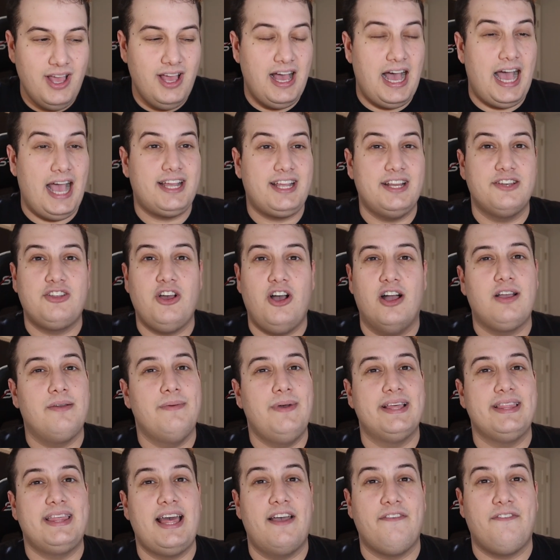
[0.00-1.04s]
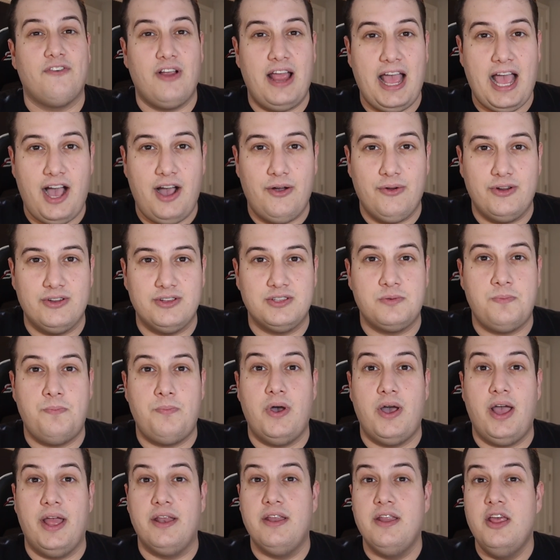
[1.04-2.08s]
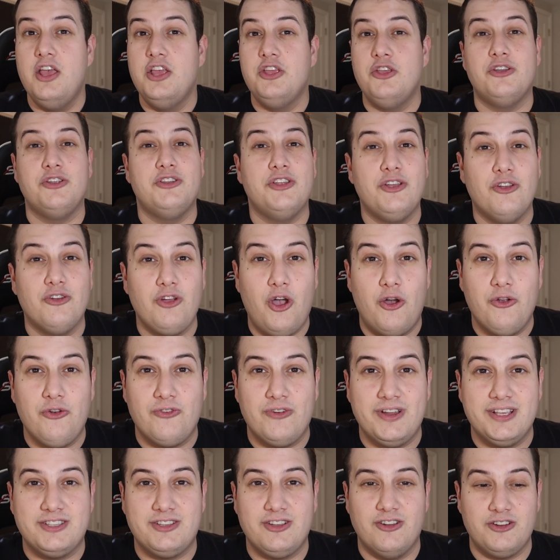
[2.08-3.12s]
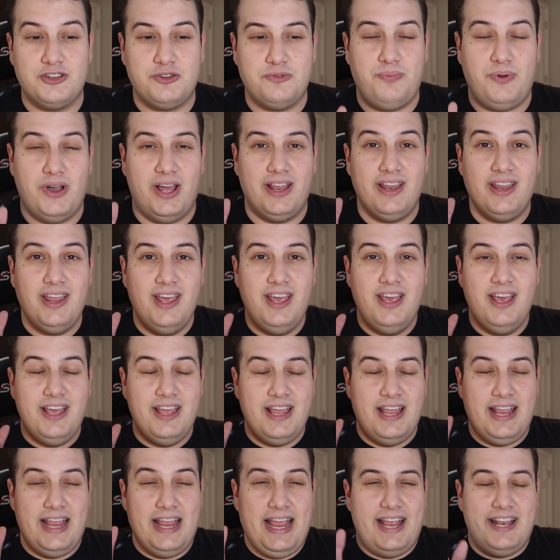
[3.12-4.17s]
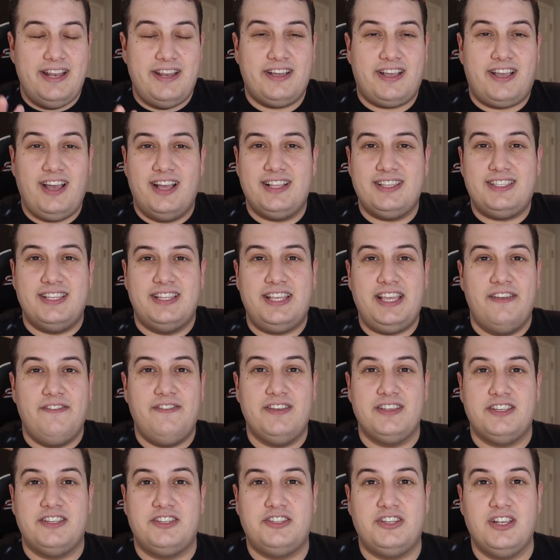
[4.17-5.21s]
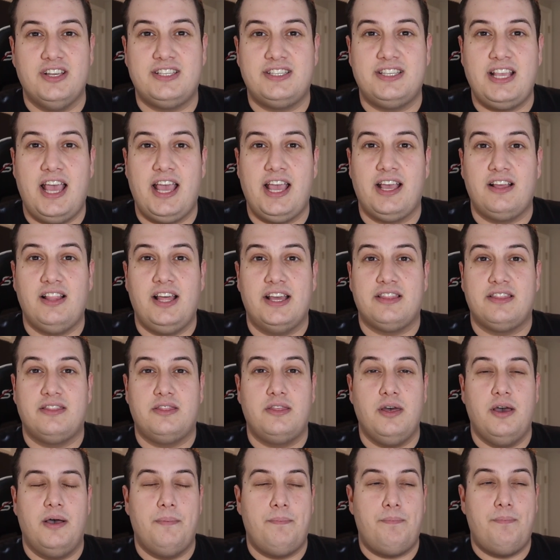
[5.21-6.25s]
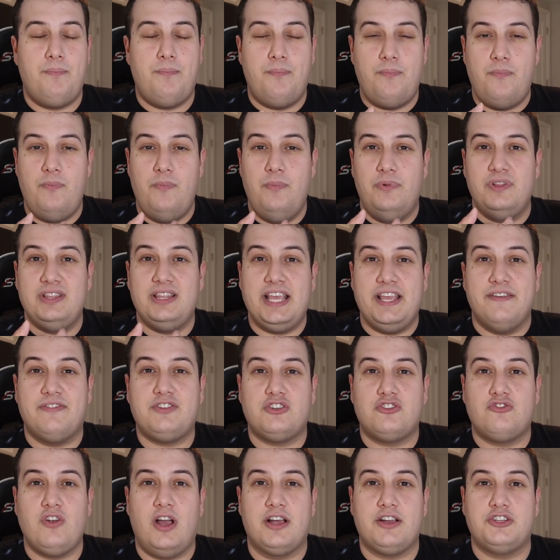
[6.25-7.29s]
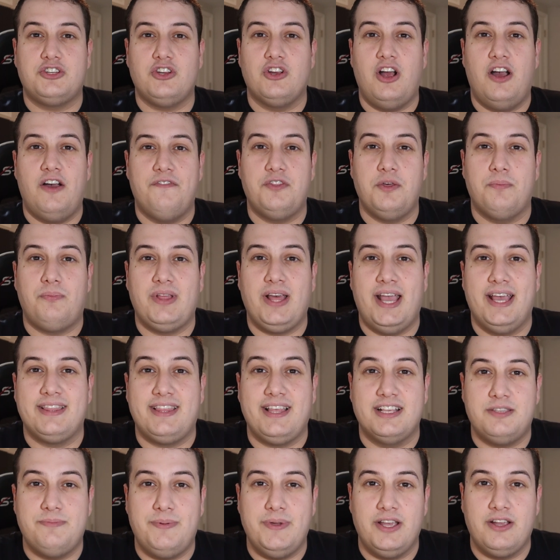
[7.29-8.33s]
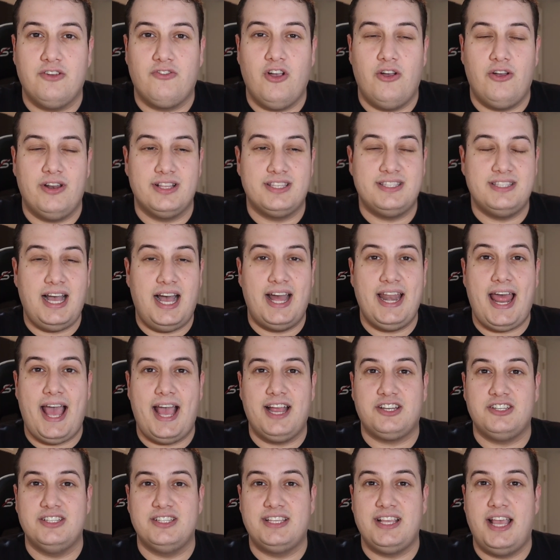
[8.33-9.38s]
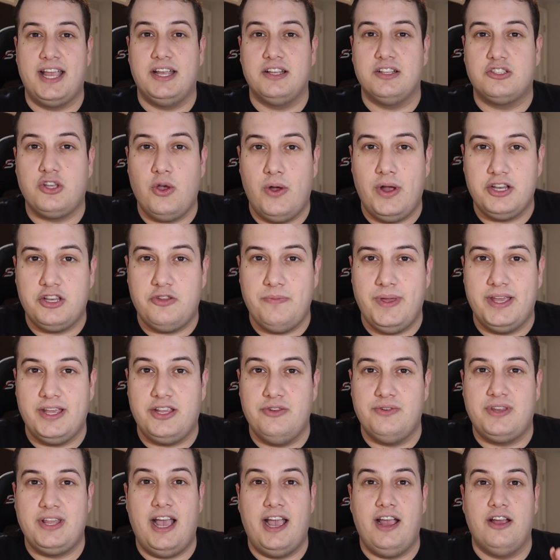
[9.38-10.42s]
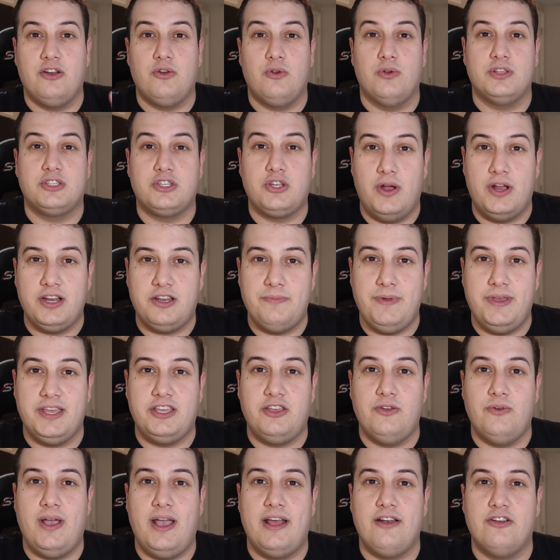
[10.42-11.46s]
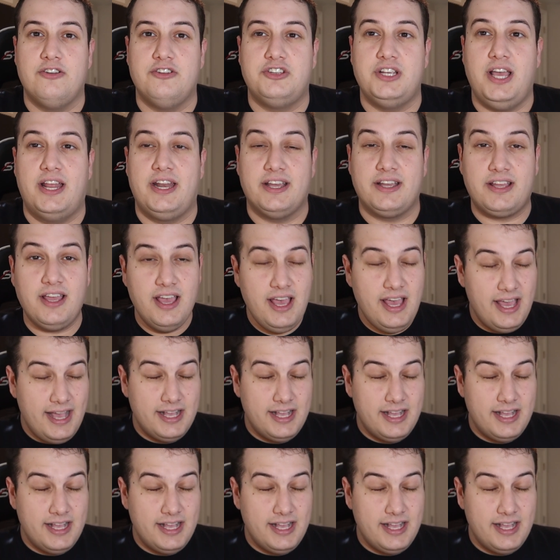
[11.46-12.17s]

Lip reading: I can talk about that for hours, but you can do your own research. But indica and sativa is just saying like the leaf structure of the plant that's being grown. It's not actually saying it's going to make you tired or it's going to make you energetic.